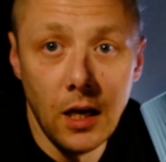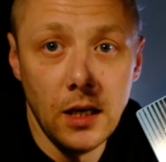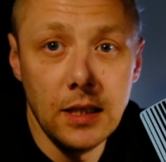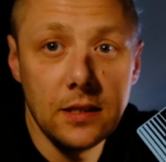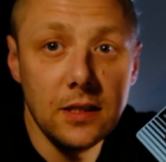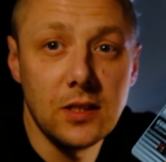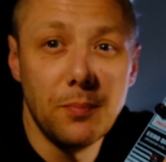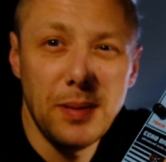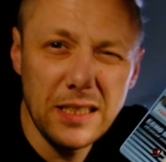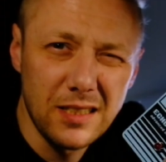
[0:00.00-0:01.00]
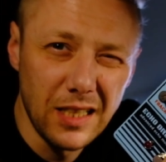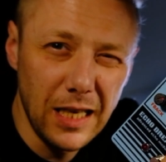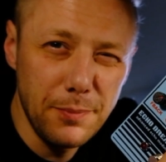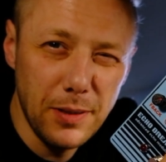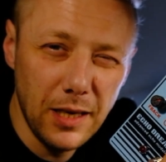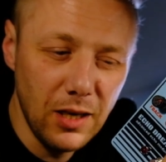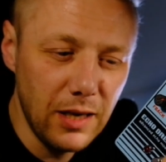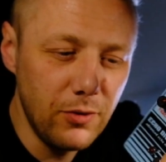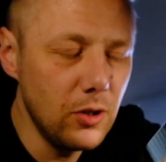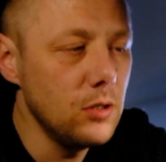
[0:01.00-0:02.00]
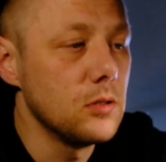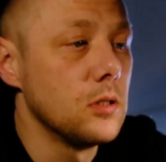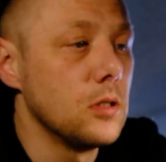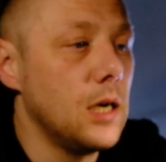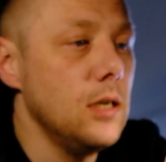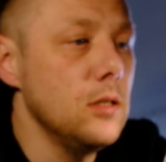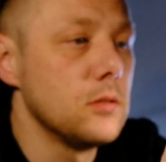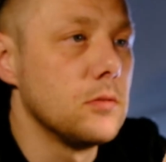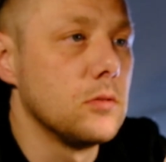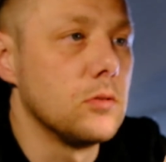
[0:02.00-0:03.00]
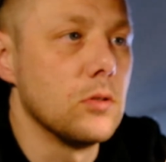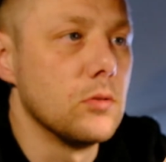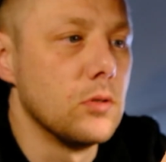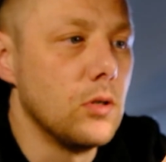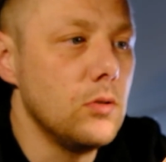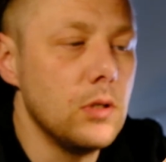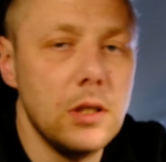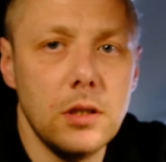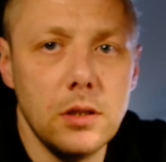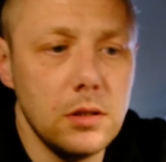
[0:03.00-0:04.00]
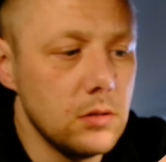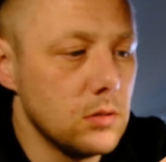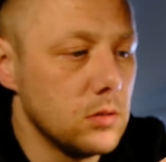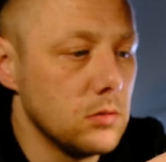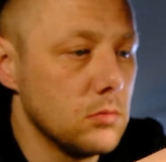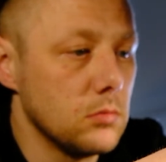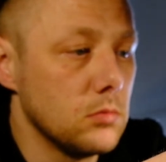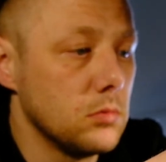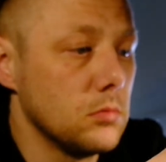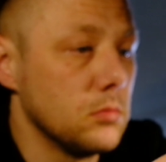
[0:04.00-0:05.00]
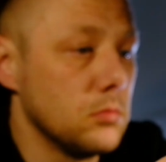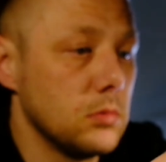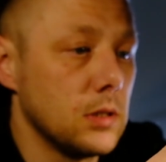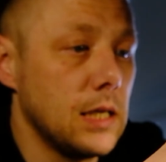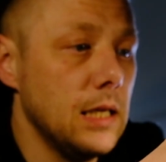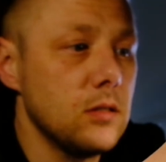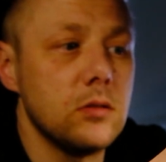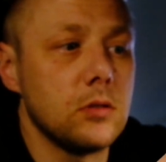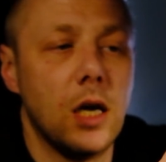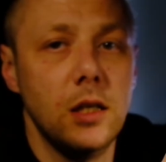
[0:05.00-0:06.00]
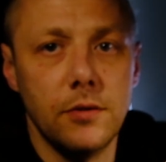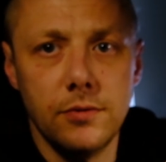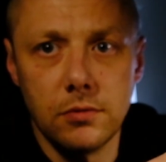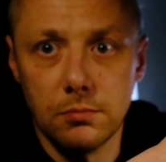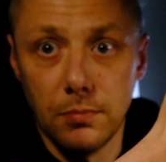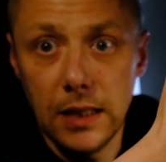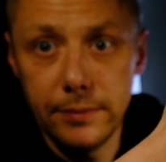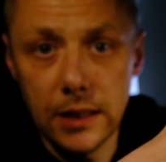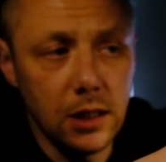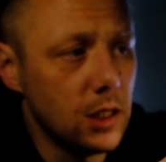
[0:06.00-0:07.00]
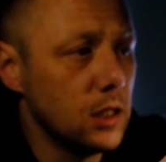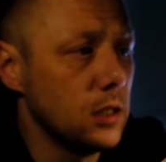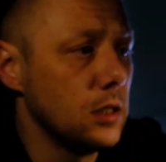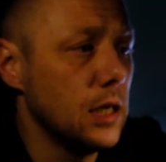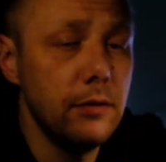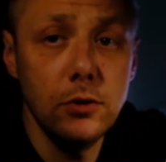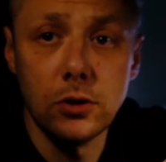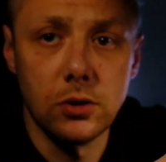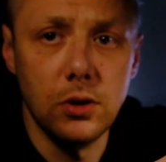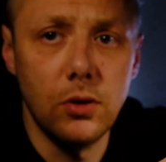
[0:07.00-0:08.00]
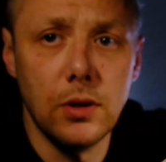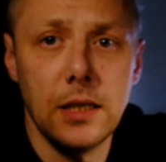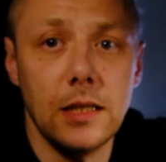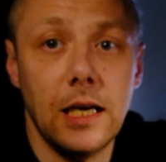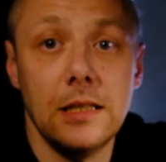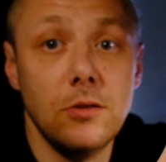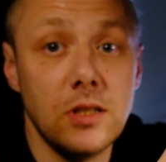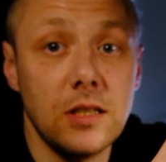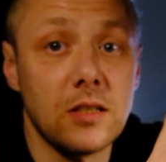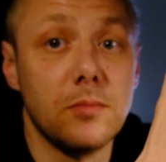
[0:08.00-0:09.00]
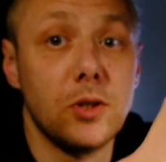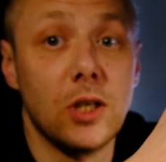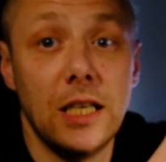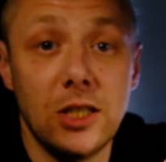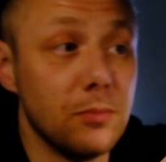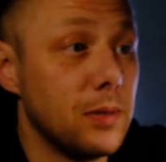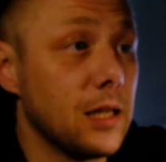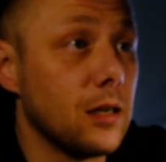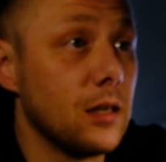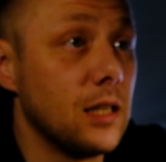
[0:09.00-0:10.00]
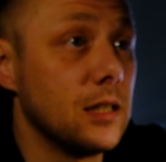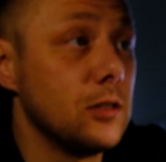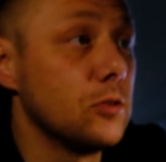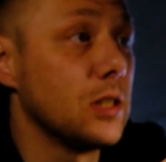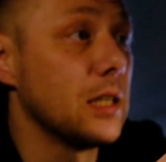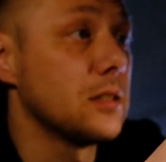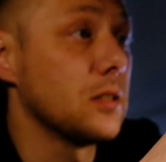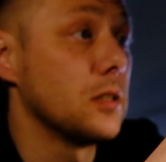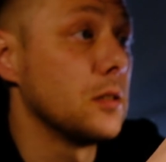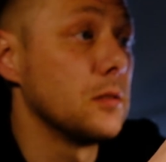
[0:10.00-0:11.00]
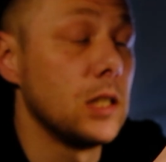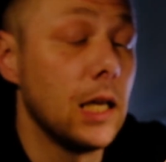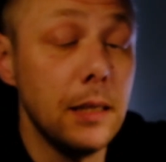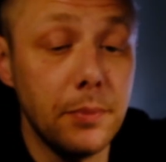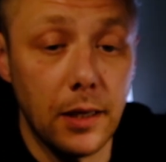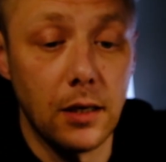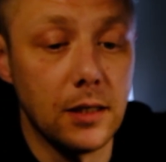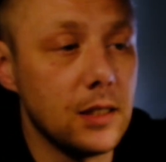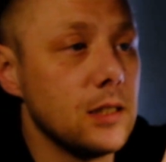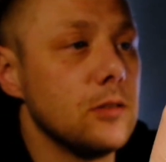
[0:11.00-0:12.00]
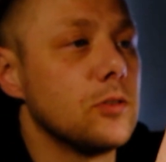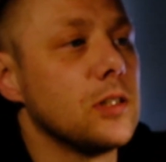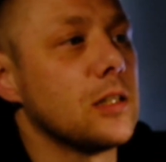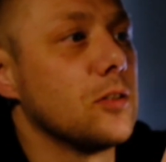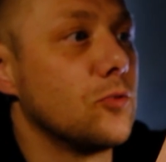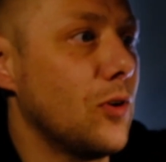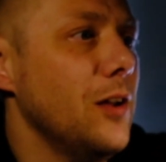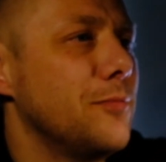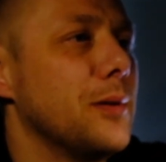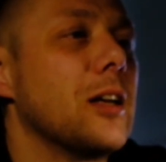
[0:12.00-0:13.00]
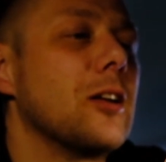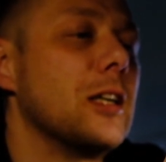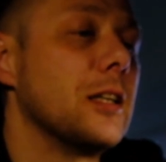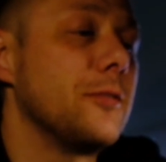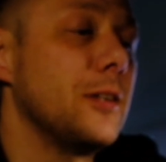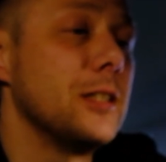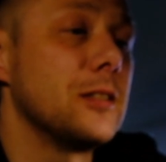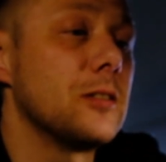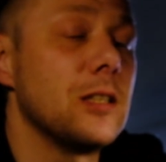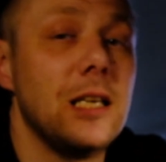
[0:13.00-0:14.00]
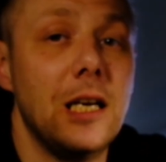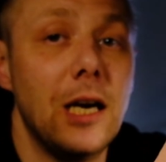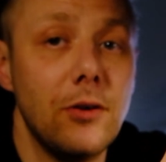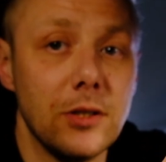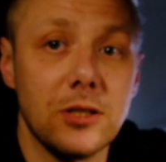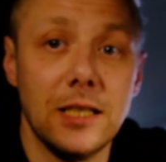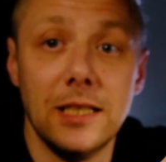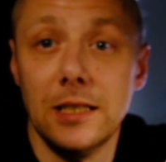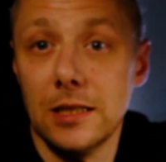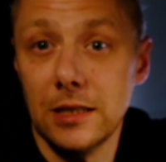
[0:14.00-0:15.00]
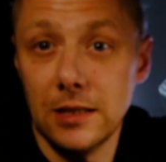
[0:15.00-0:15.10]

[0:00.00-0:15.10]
is this the best delay pedal ever? I don't know. I guess kind of, maybe. I wouldn't know. I use it as a modulation pedal, and I use it as a delay pedal, and I use it as a drive pedal, and I find it hilariously